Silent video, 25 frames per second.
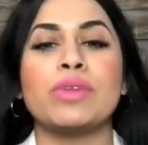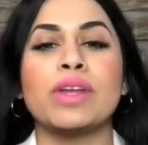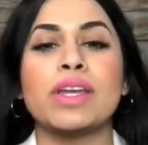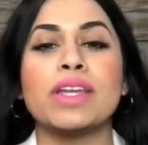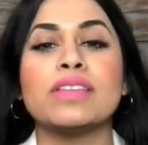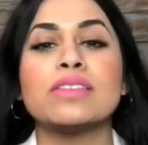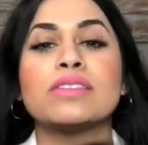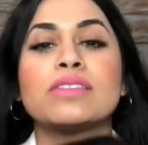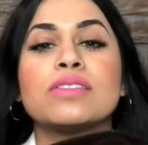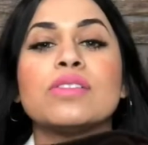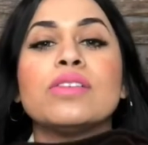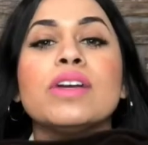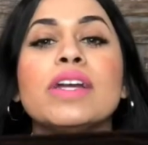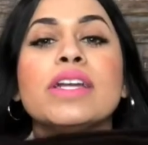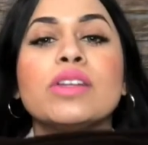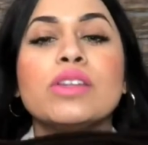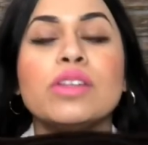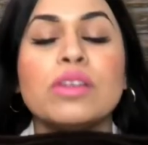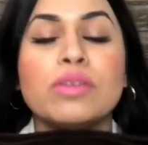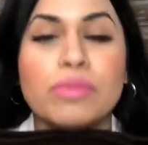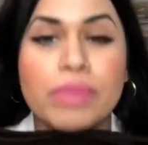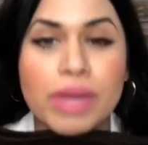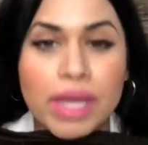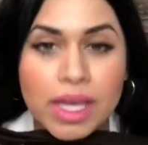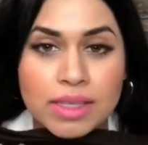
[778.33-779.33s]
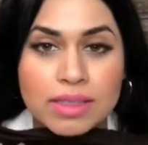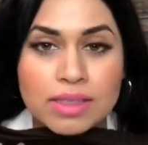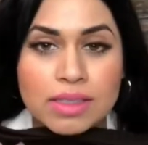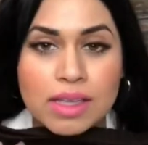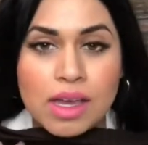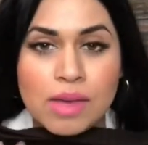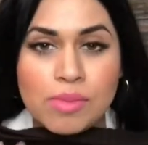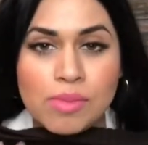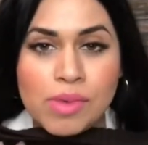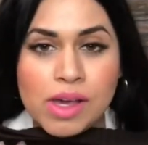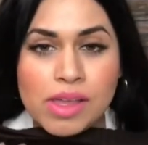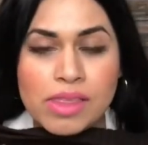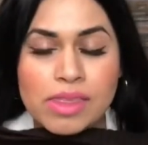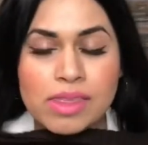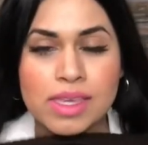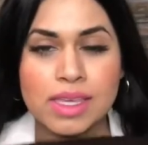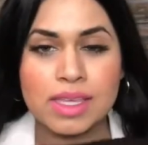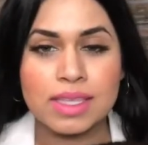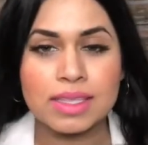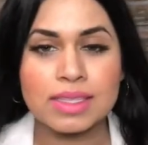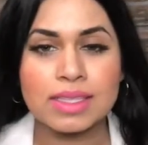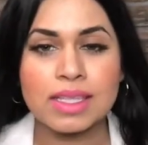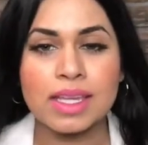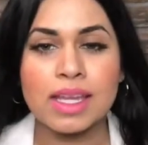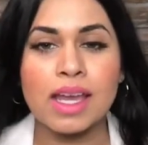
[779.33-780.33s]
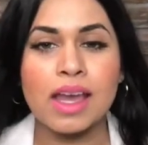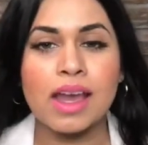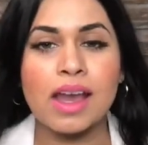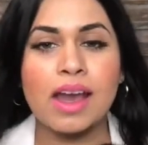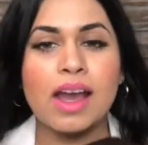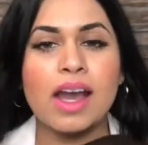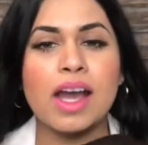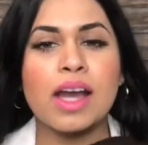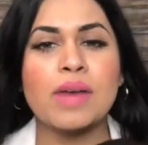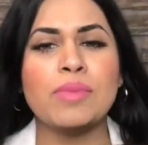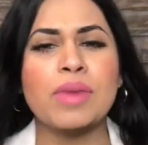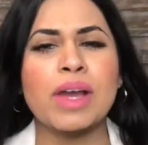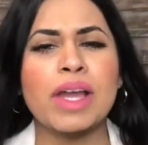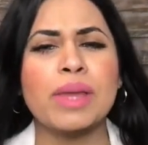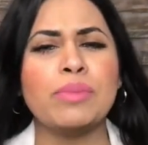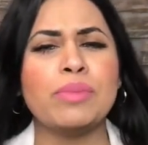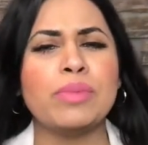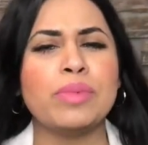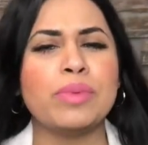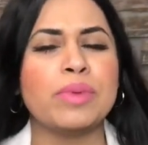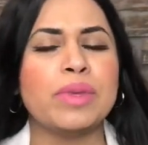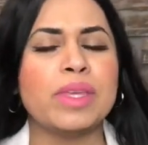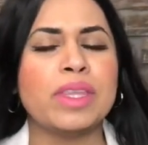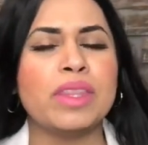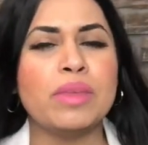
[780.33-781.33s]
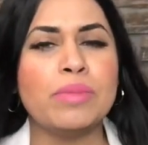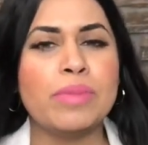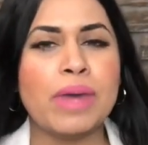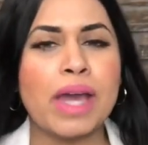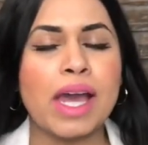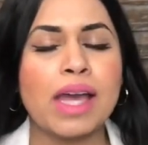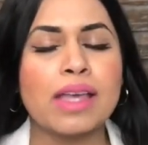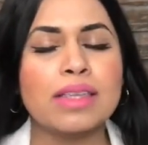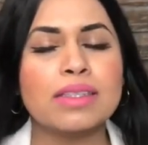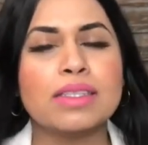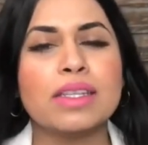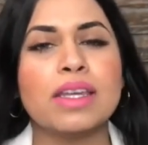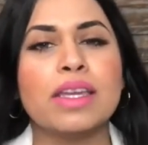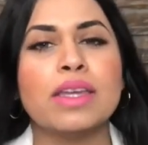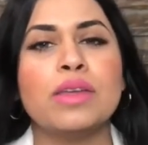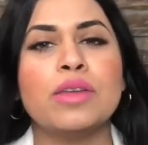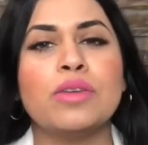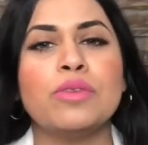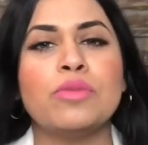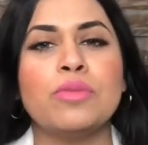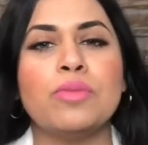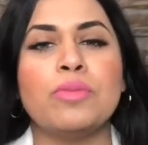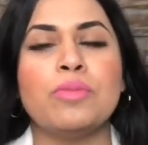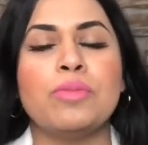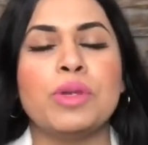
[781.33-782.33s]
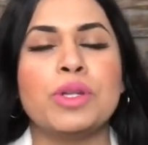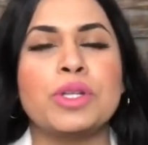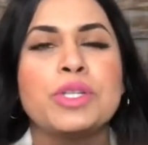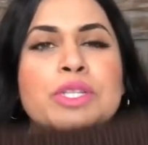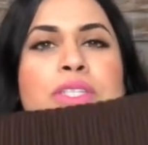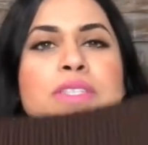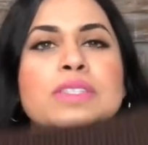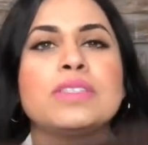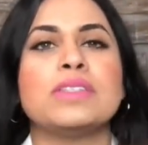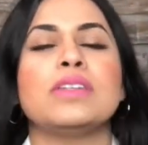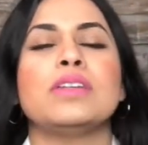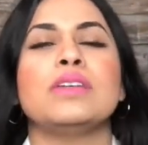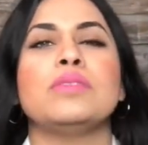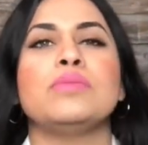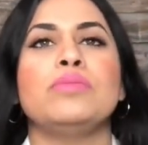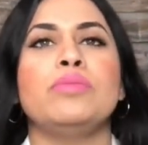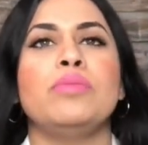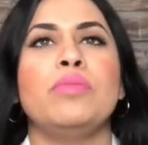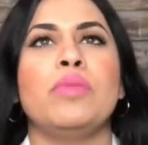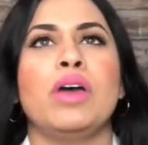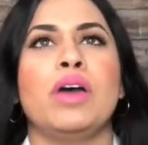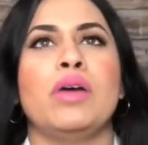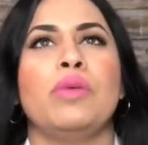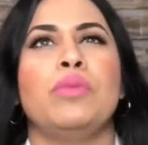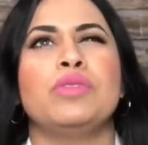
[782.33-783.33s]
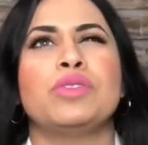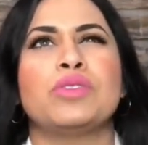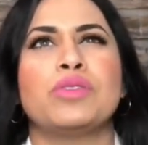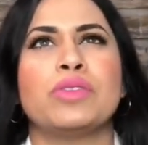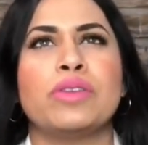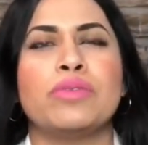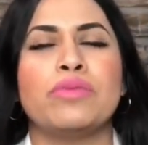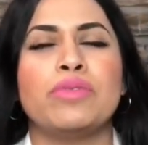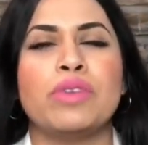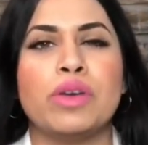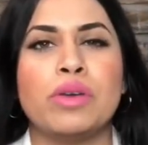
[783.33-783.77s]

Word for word: price, so I couldn't pass up on this. Um, I In the past, I purchased a, a sort of